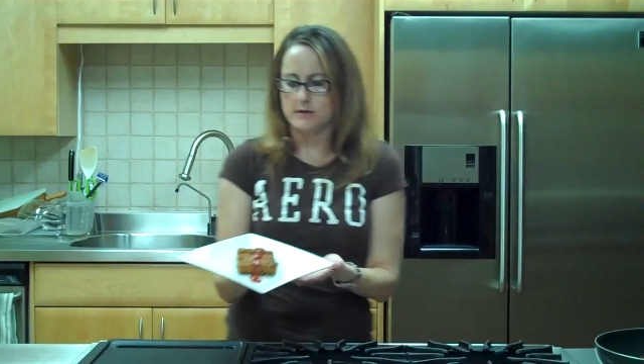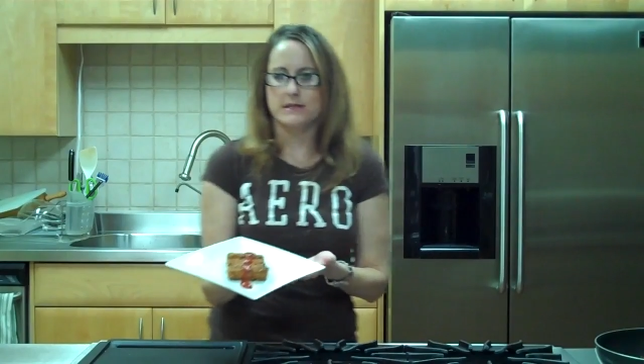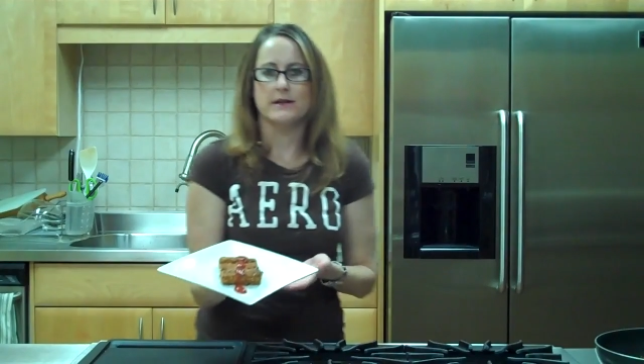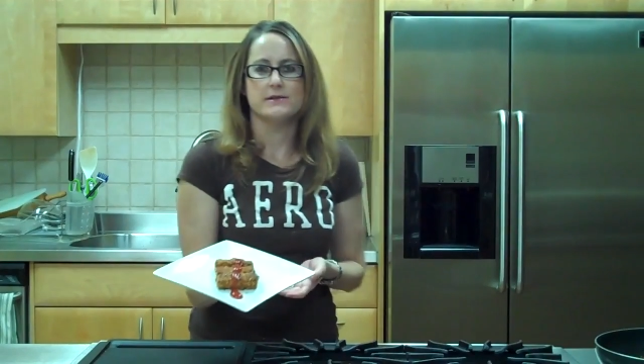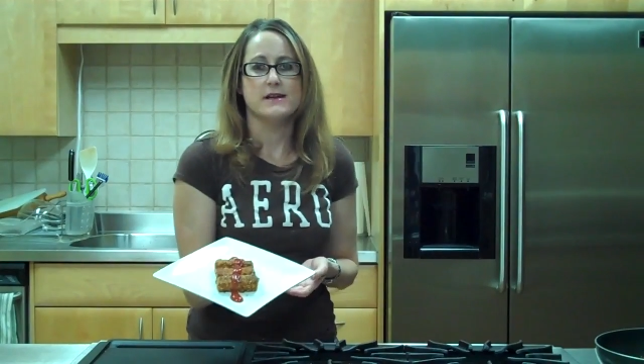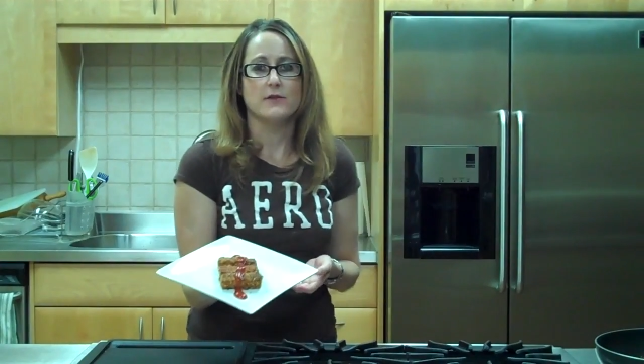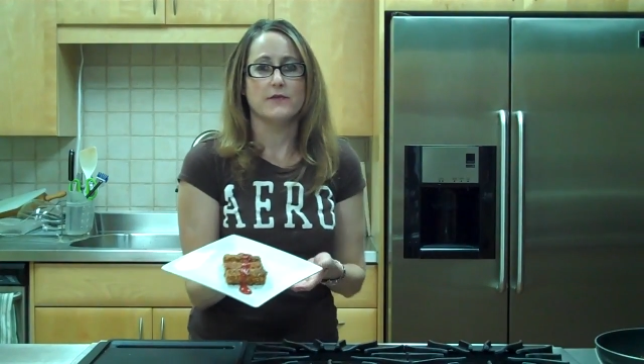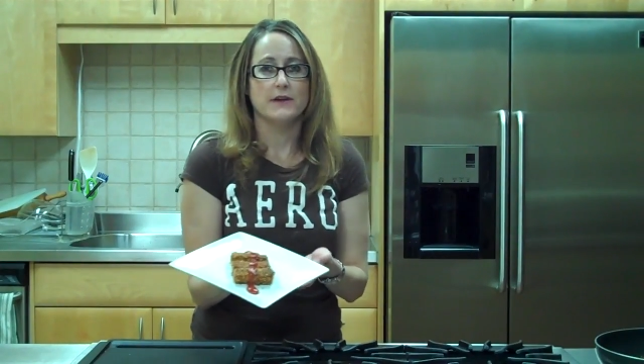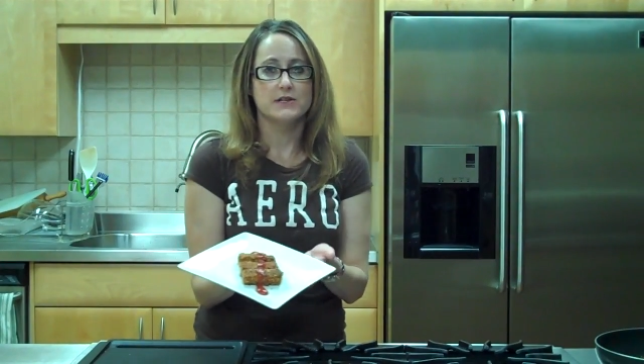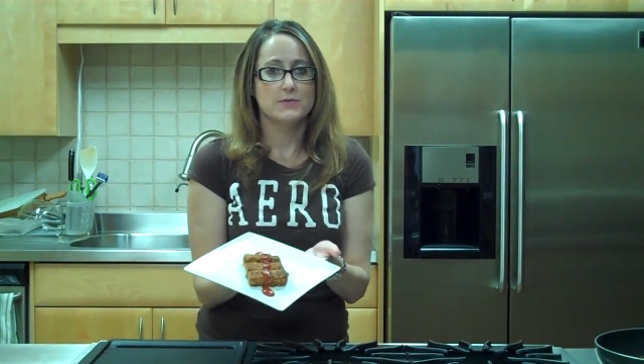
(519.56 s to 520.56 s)
So there's our
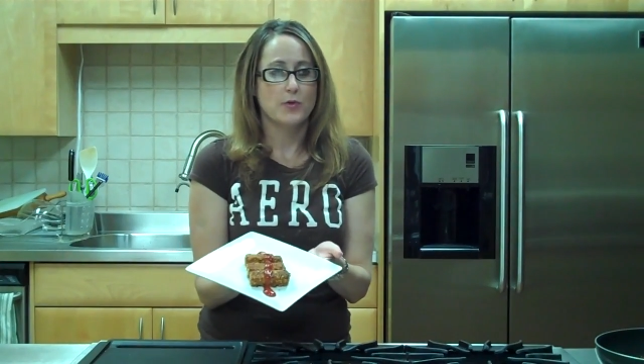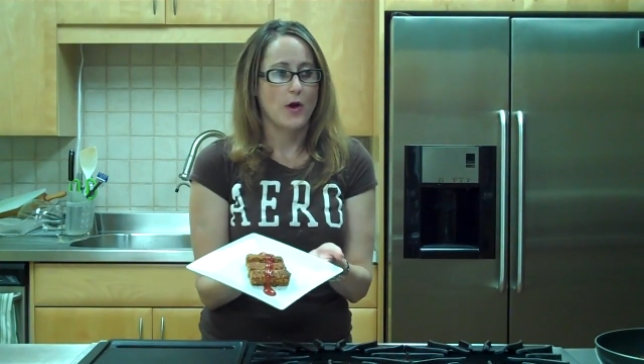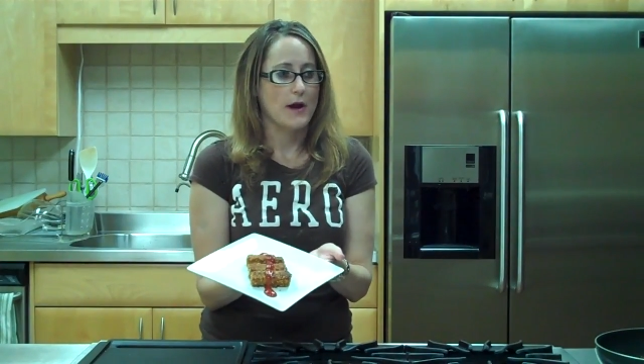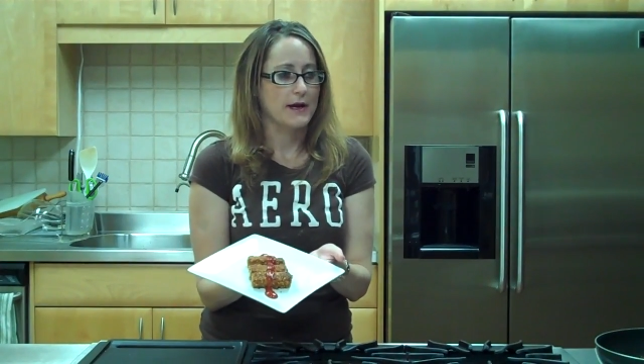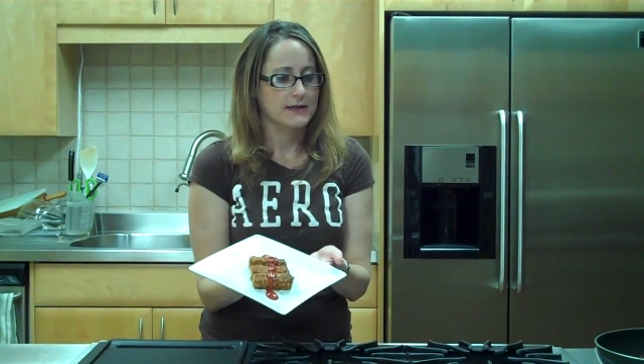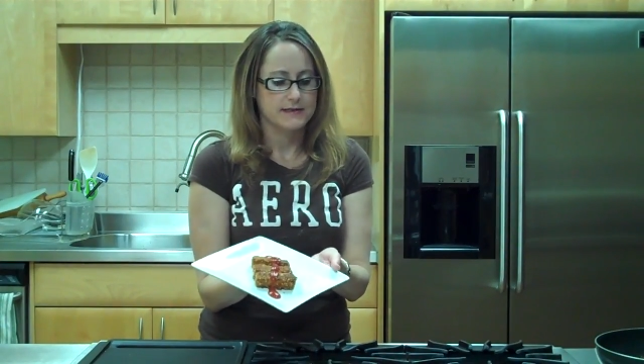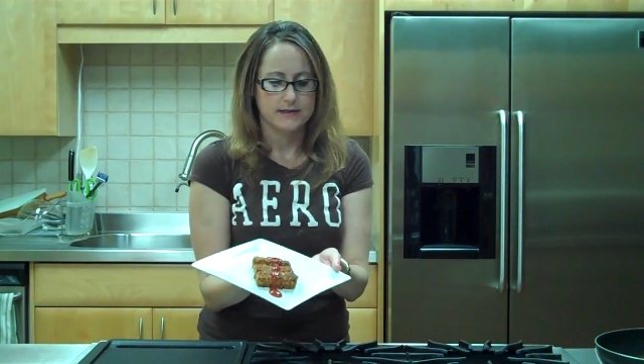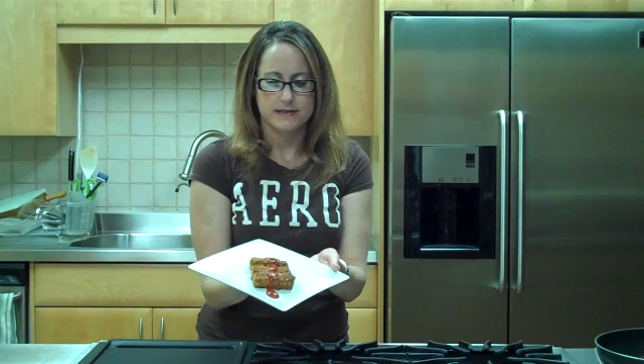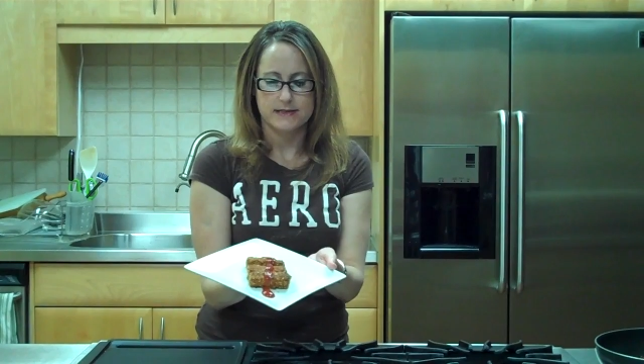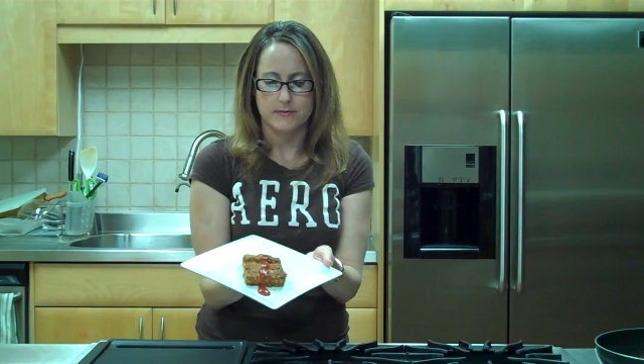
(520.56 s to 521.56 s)
finished product,
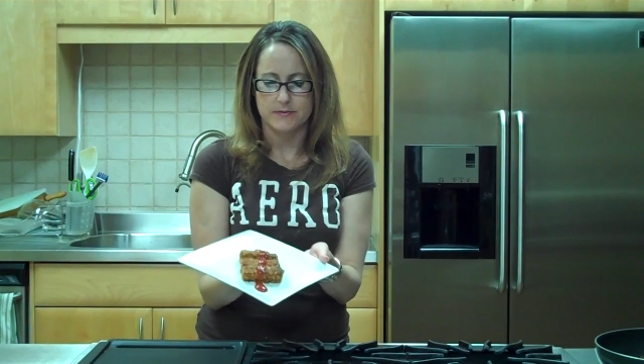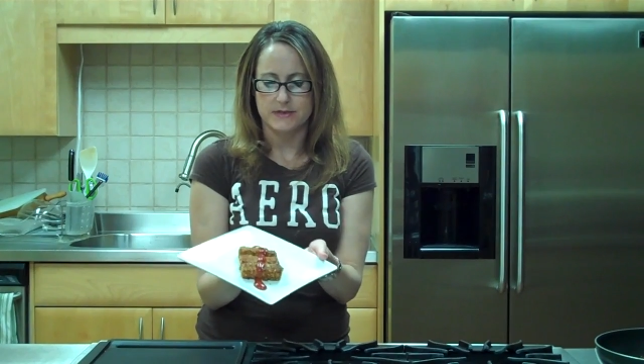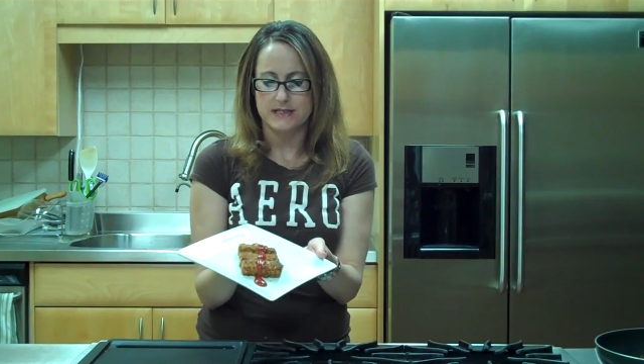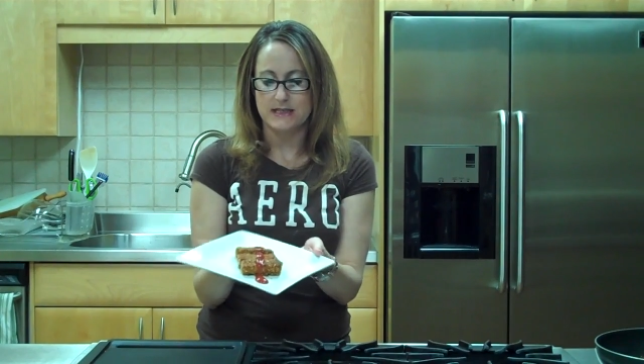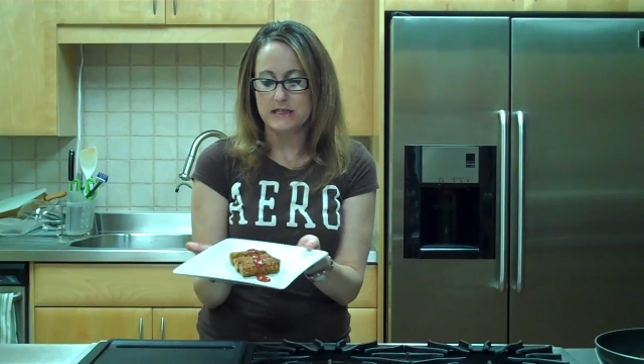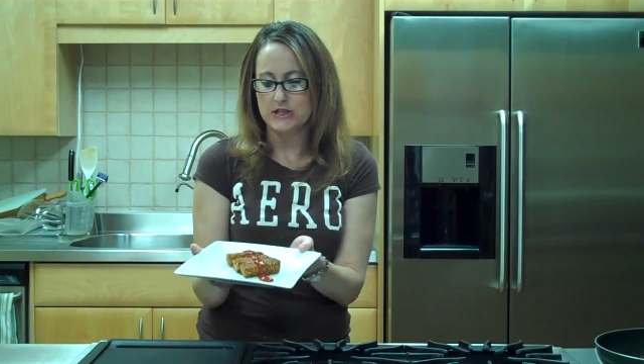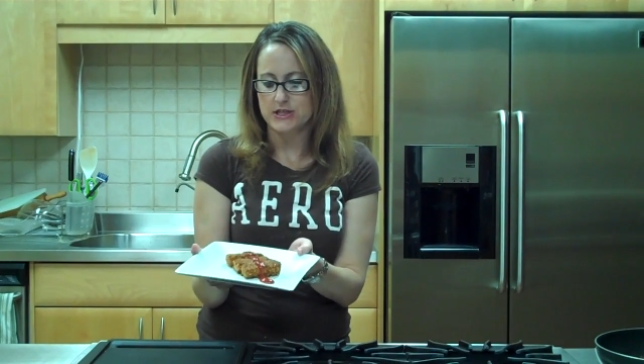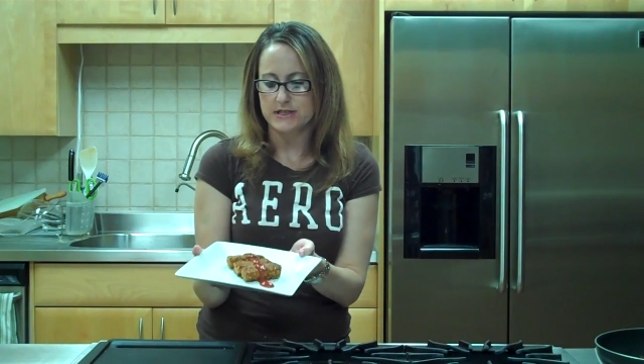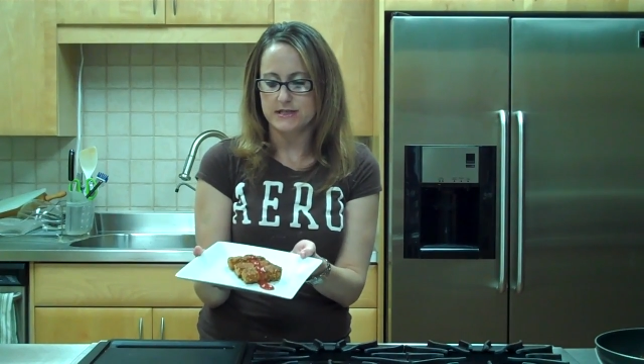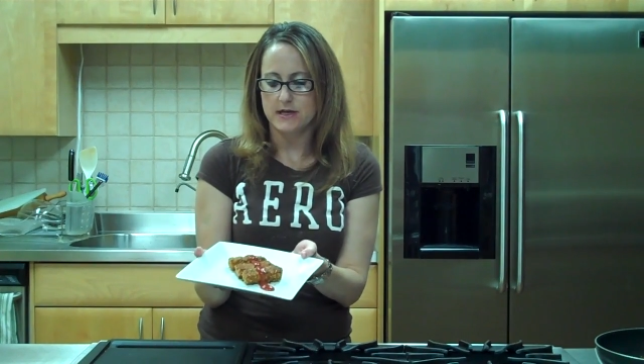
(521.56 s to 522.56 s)
some
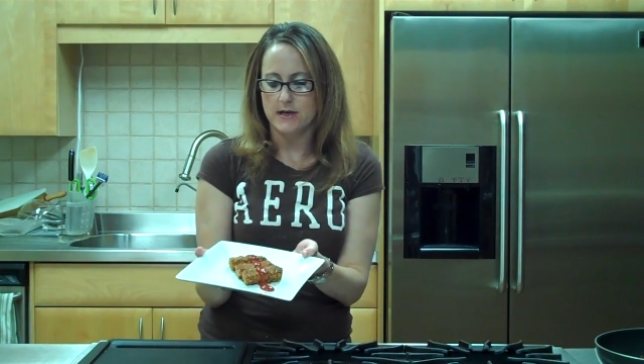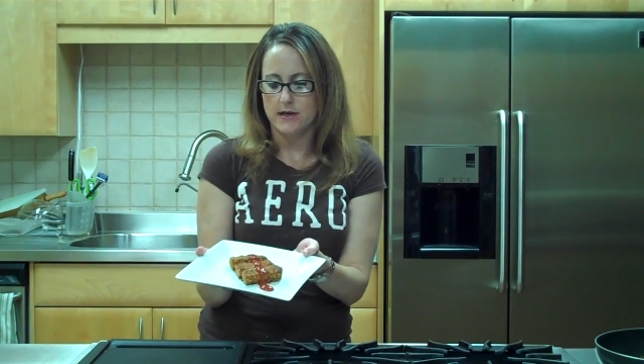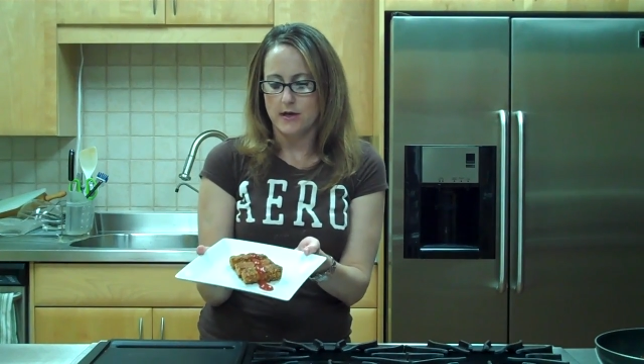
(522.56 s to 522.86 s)
delicious